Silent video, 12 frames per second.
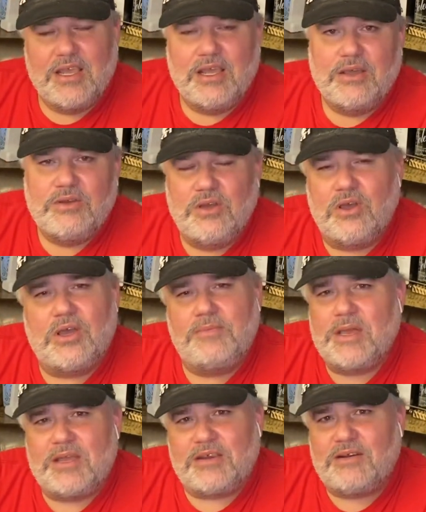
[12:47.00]
No, I'm
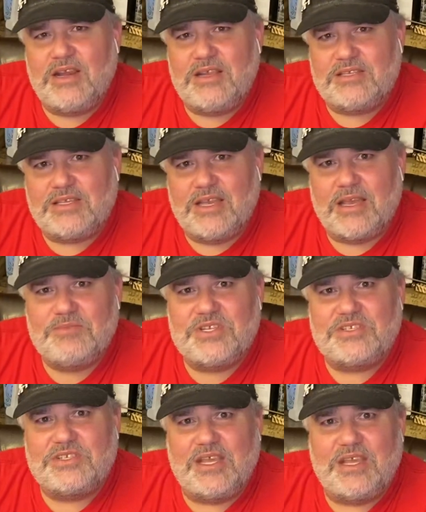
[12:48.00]
not crazy. I'm
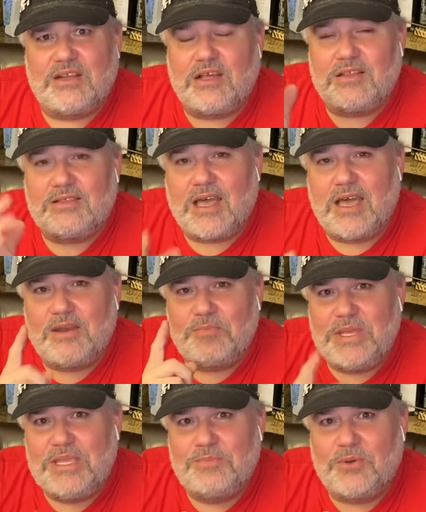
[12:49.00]
just saying a lot of
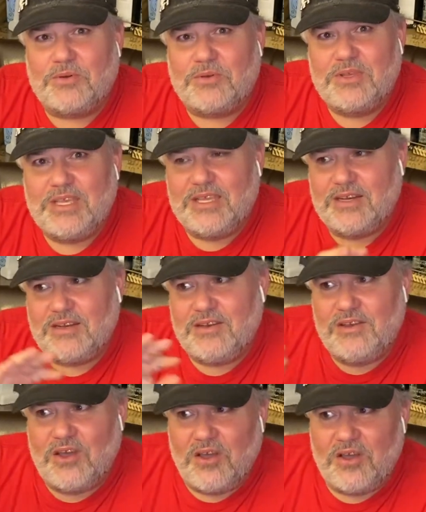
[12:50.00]
people in a
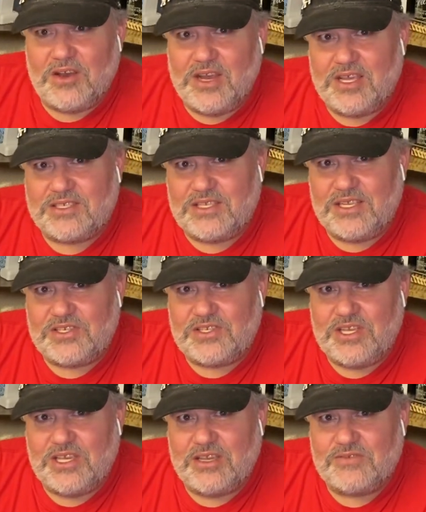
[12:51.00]

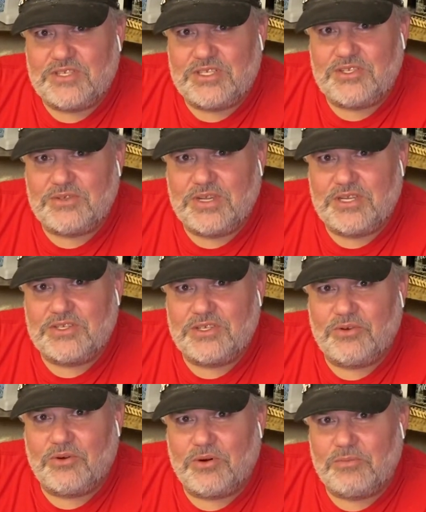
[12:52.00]
non-SHTF situation
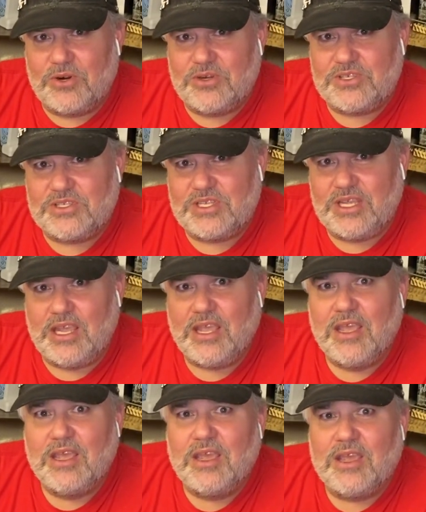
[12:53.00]
or emergency
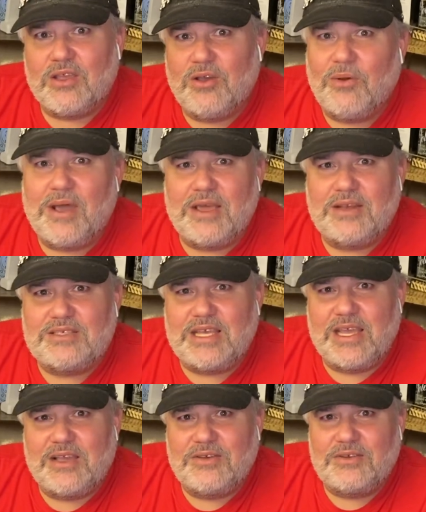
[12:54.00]
go out of
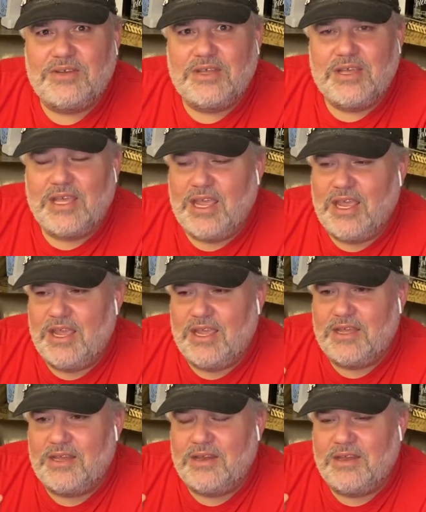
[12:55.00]
town
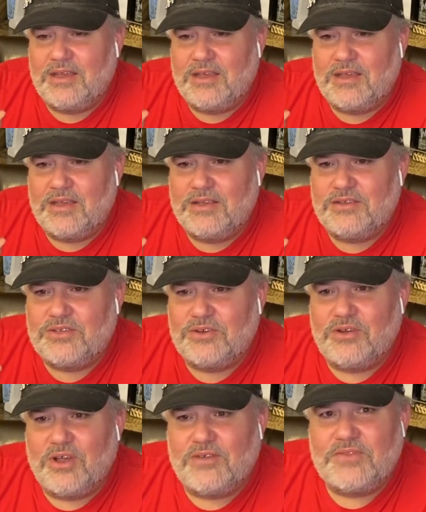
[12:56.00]
and
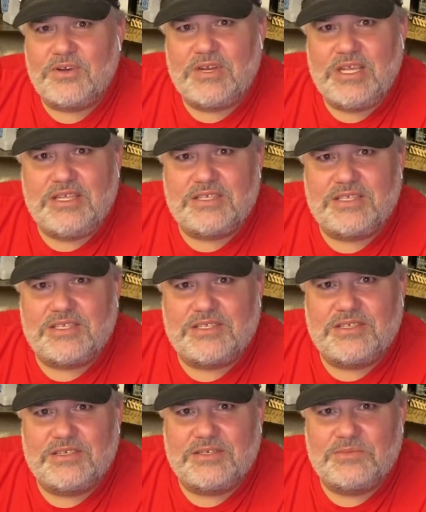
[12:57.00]
turn off their heat
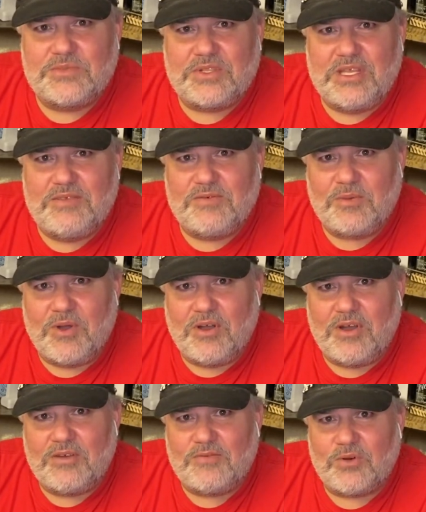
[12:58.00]
systems, leave them
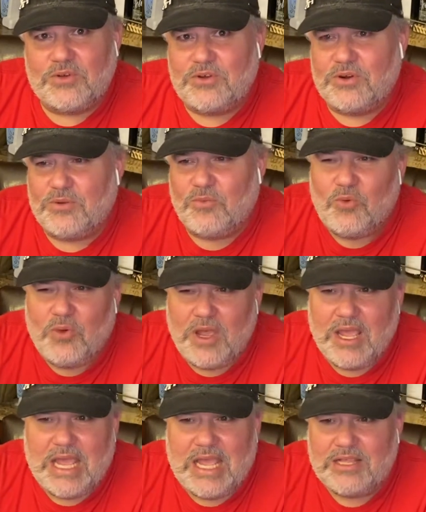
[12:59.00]
off, or turn them
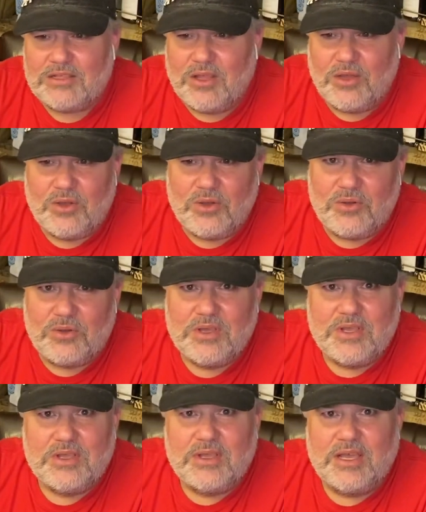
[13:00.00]
way low,
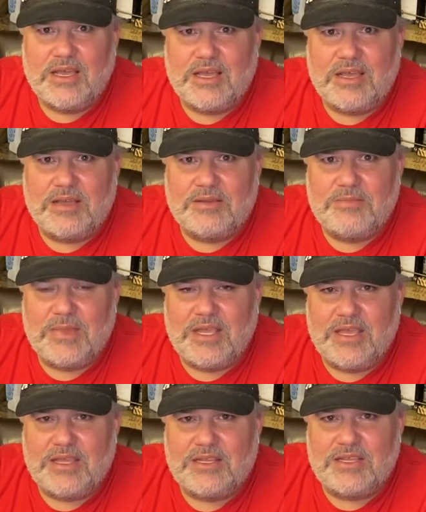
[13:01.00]

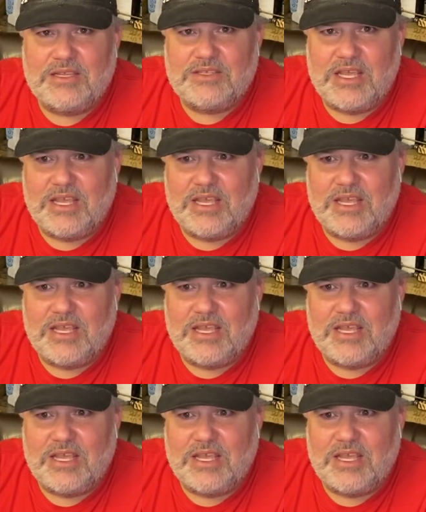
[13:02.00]
and